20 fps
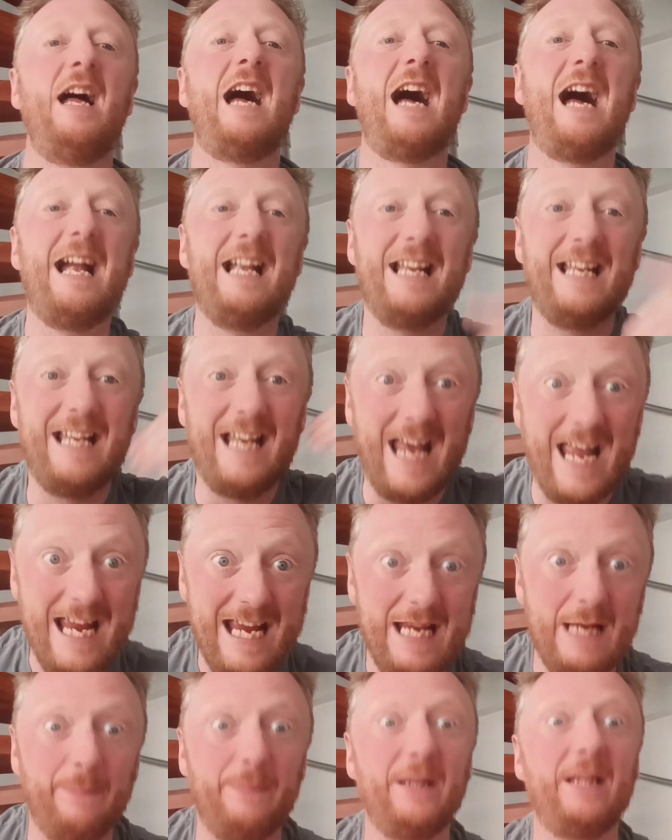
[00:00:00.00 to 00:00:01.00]
And
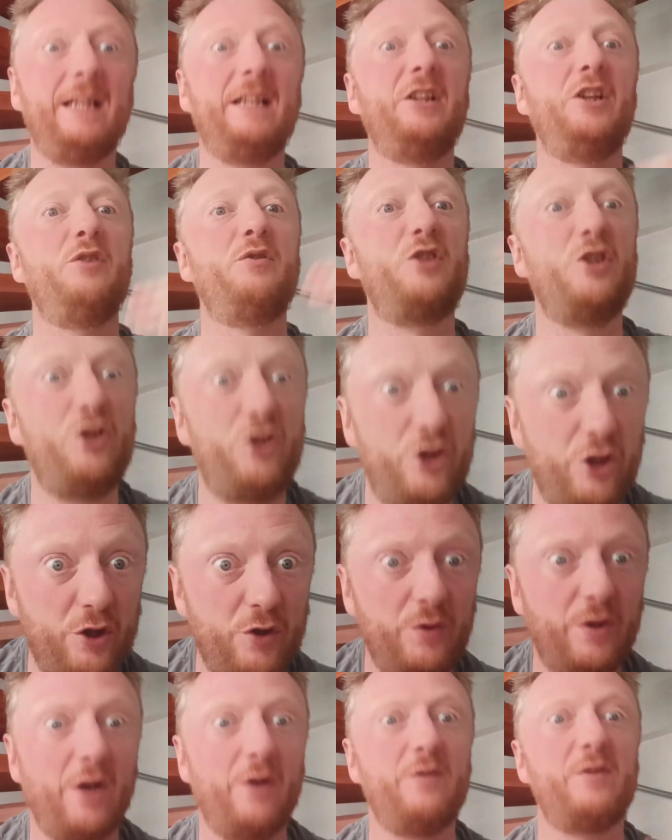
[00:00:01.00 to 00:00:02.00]
enabling you to do
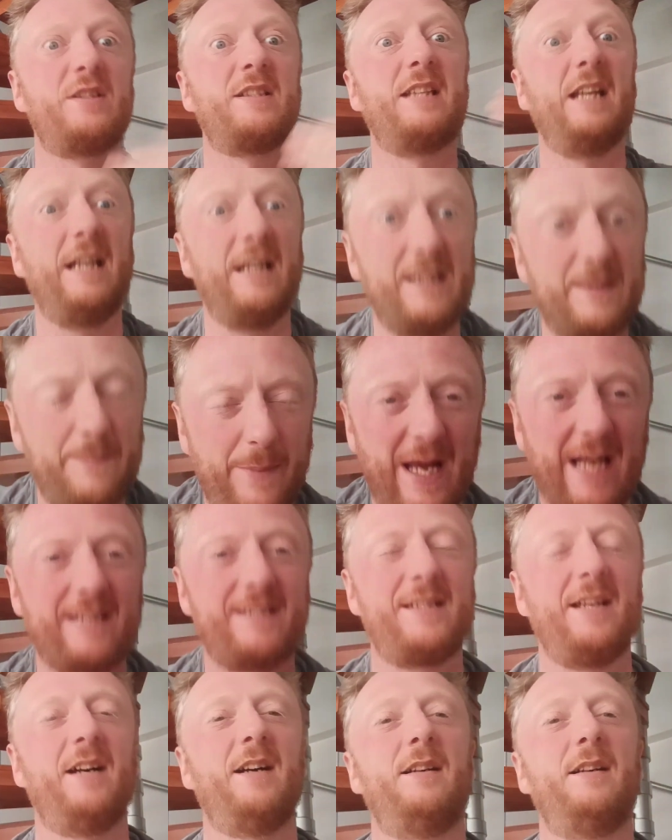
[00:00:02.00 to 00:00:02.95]
those things better.